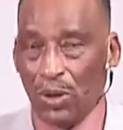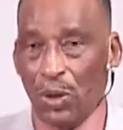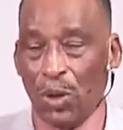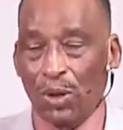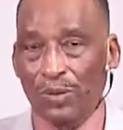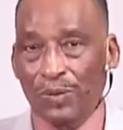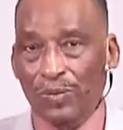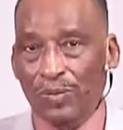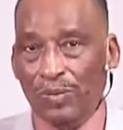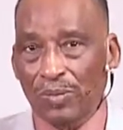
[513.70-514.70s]
You know,
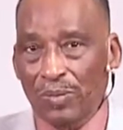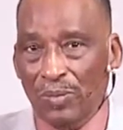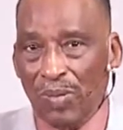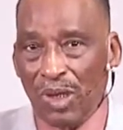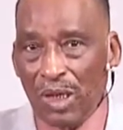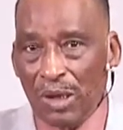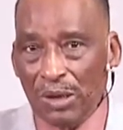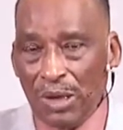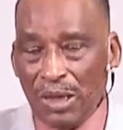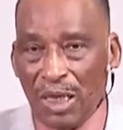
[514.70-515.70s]

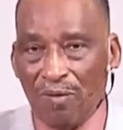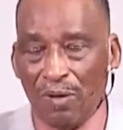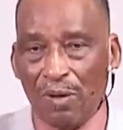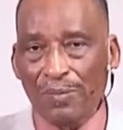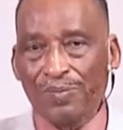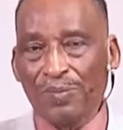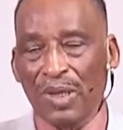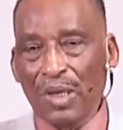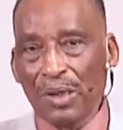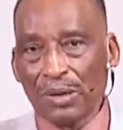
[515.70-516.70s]
the devil,
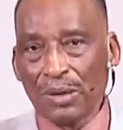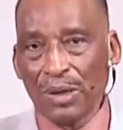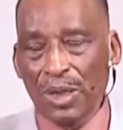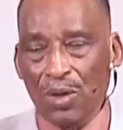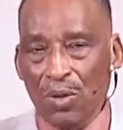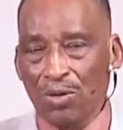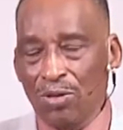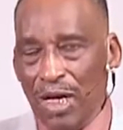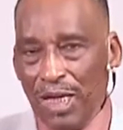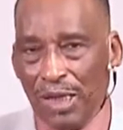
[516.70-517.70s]
in the
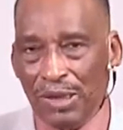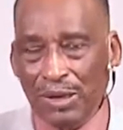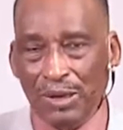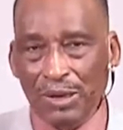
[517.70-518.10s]
contrary,